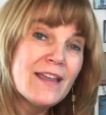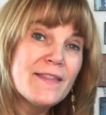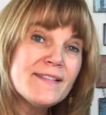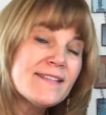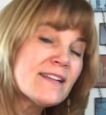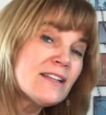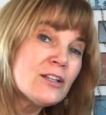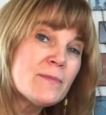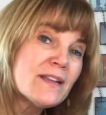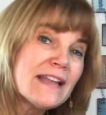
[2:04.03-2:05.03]
This is a
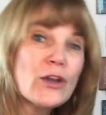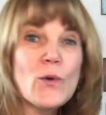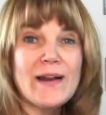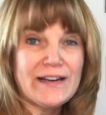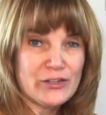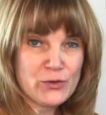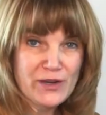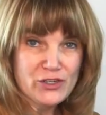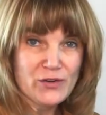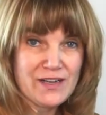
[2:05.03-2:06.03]
little bit like going on a
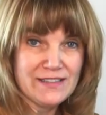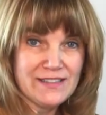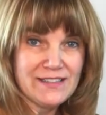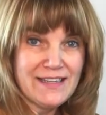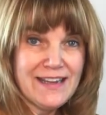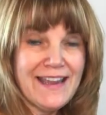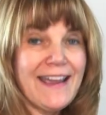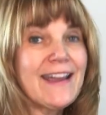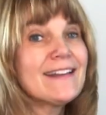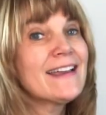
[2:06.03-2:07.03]
treasure hunt.
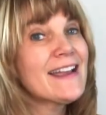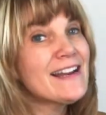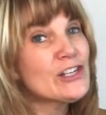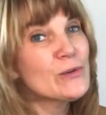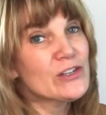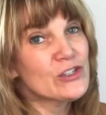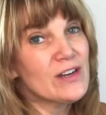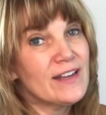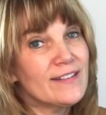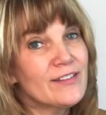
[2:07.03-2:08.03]
And like any treasure
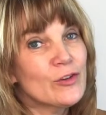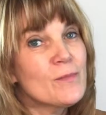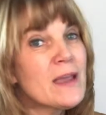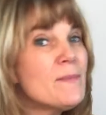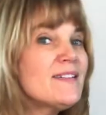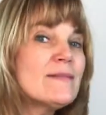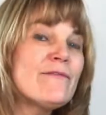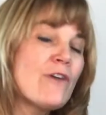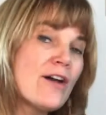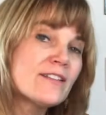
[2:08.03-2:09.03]
hunts, there might be some
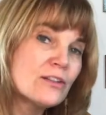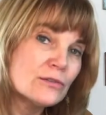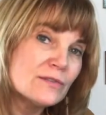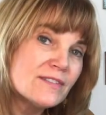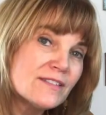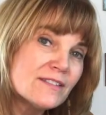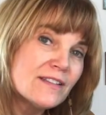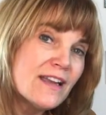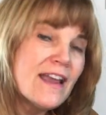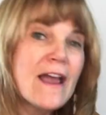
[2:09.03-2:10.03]
false clues.
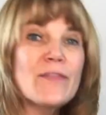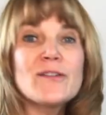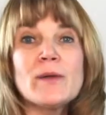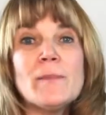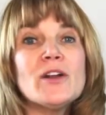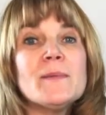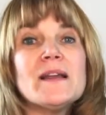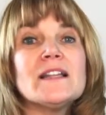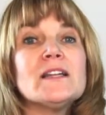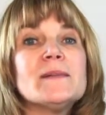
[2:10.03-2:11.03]
And there's probably going to
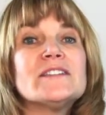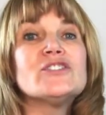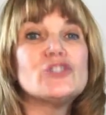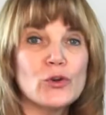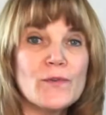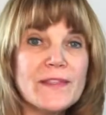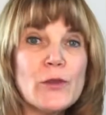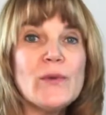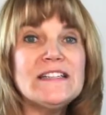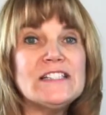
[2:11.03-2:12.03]
be a little bit of dirt that
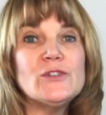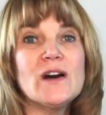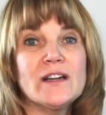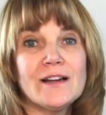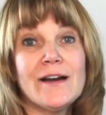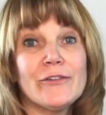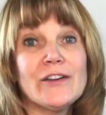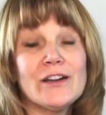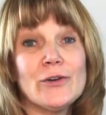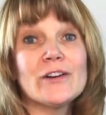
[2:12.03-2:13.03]
you need to uncover
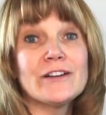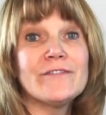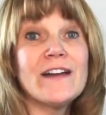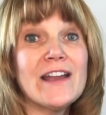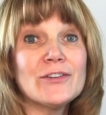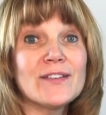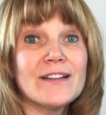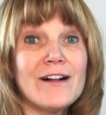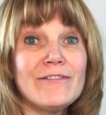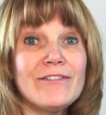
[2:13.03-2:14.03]
in order to find
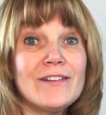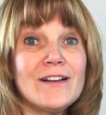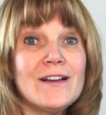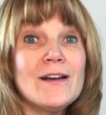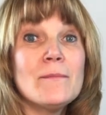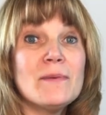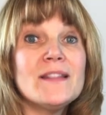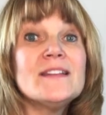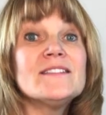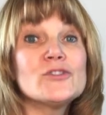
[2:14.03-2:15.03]
yourself.
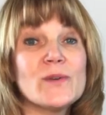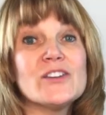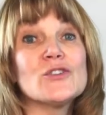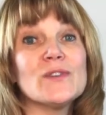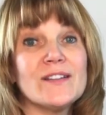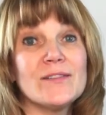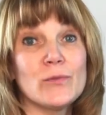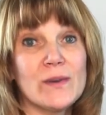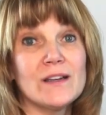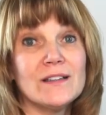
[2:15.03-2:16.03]
But this treasure is
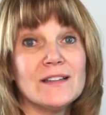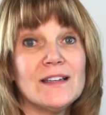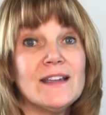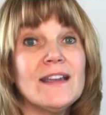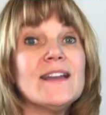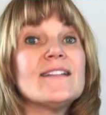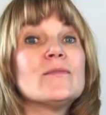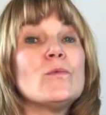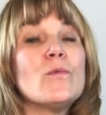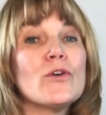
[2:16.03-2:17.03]
real. It is
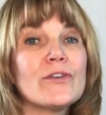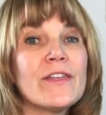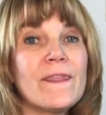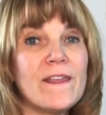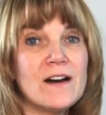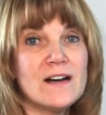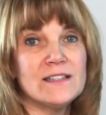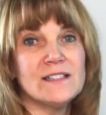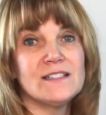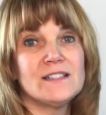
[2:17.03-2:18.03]
worth the
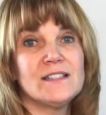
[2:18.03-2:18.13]
hunt.